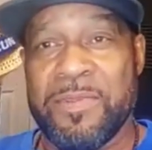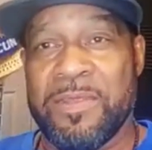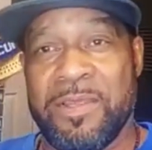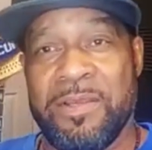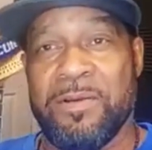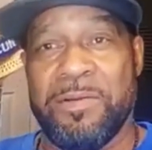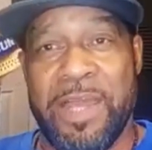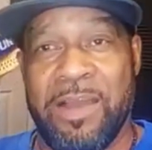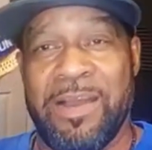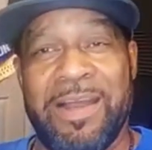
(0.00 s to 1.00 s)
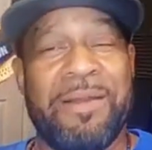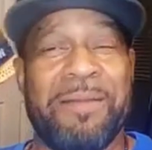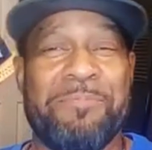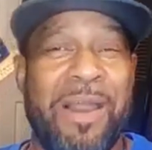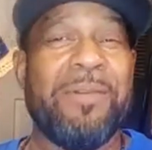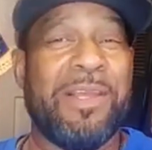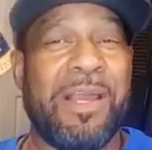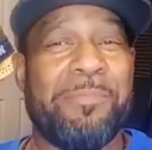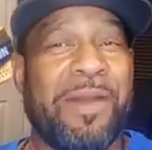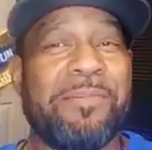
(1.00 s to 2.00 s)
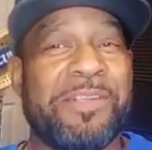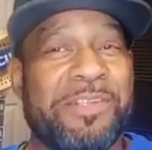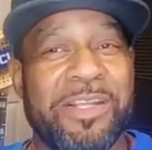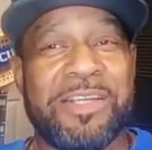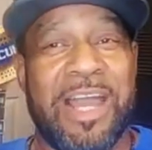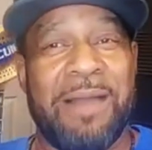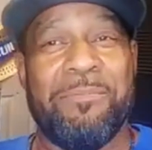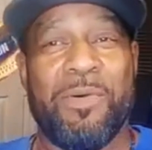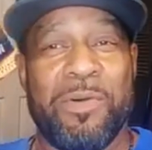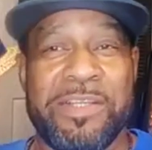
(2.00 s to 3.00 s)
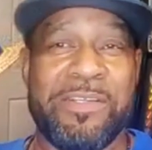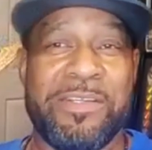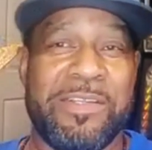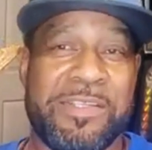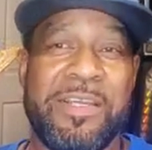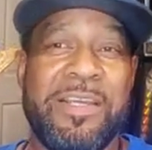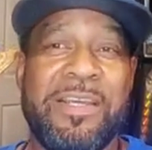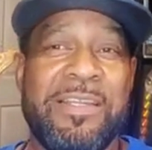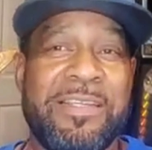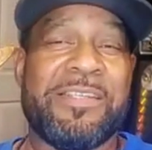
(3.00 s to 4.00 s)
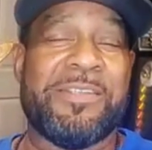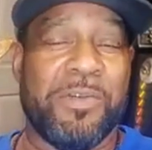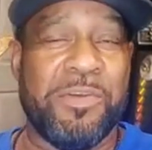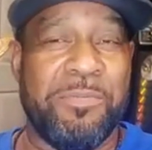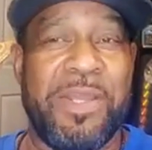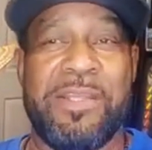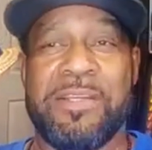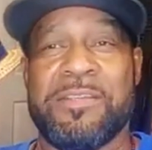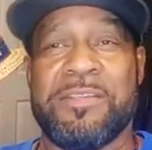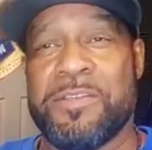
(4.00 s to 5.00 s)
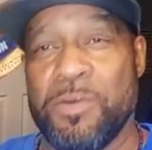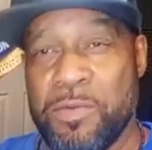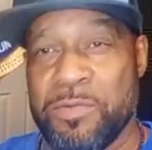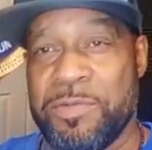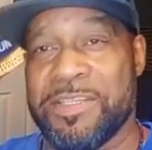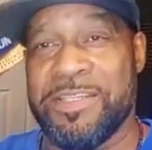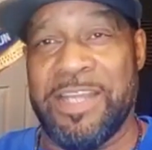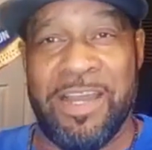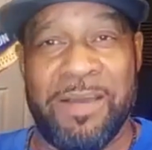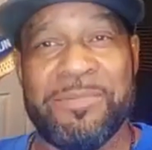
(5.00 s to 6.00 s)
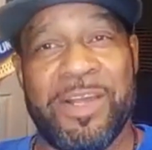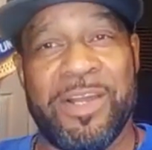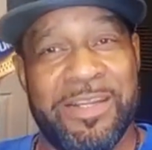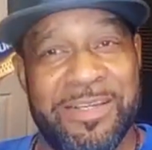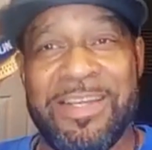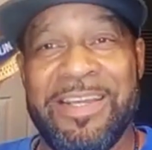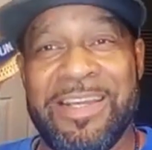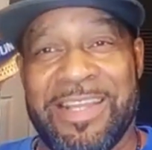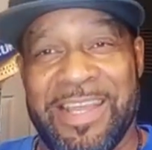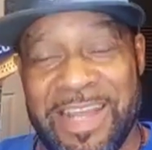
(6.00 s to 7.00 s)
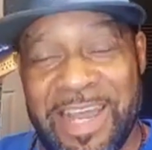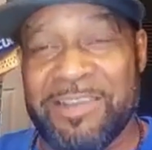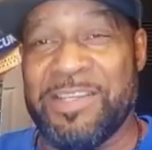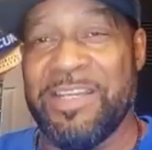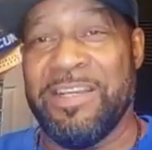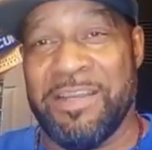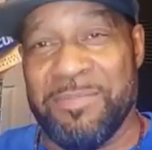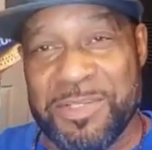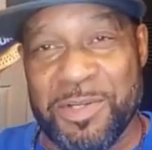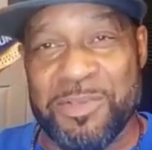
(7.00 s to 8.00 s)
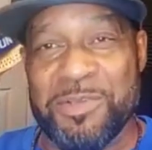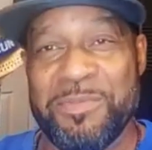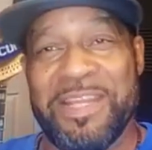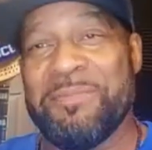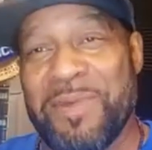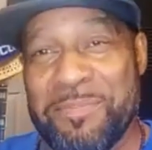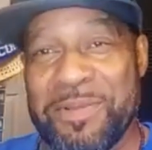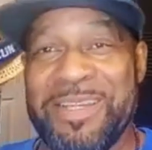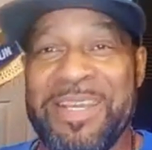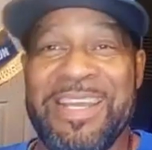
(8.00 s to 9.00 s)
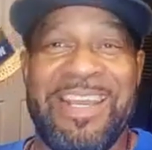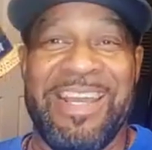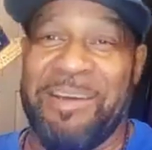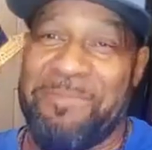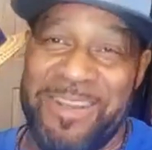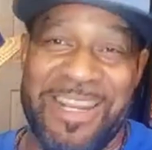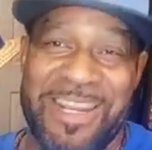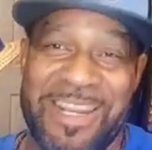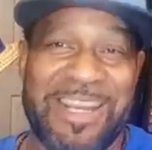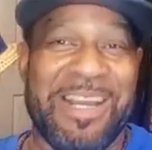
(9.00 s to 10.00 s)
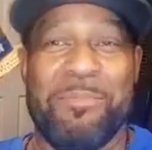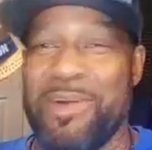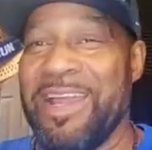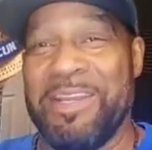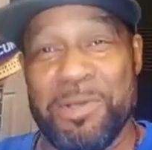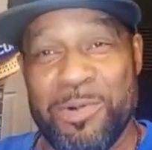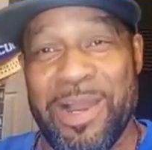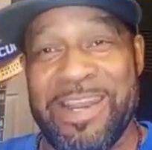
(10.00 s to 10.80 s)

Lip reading: now I probably should have got more into this social media sooner, because now I'm trying to get out there and get my social media popping, and I feel like I'm brand new at